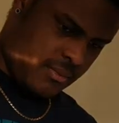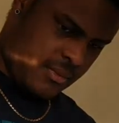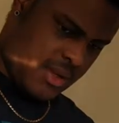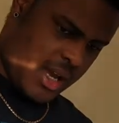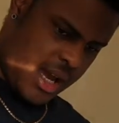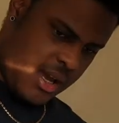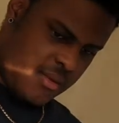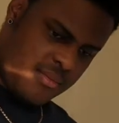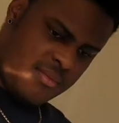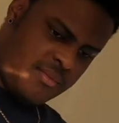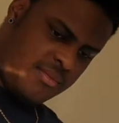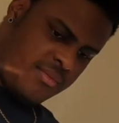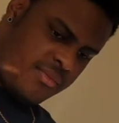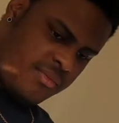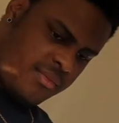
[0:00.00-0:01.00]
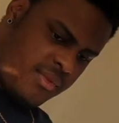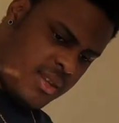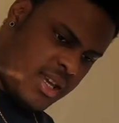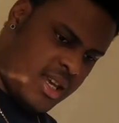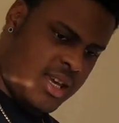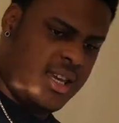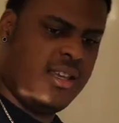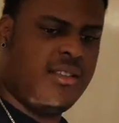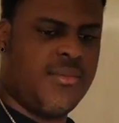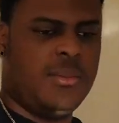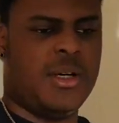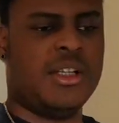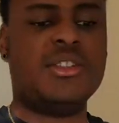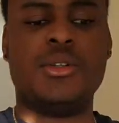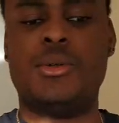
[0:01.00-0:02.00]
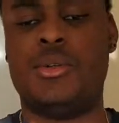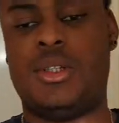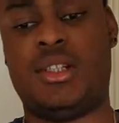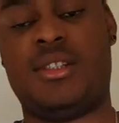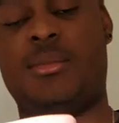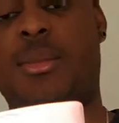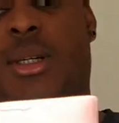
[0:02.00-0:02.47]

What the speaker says: yeah, it is my tallest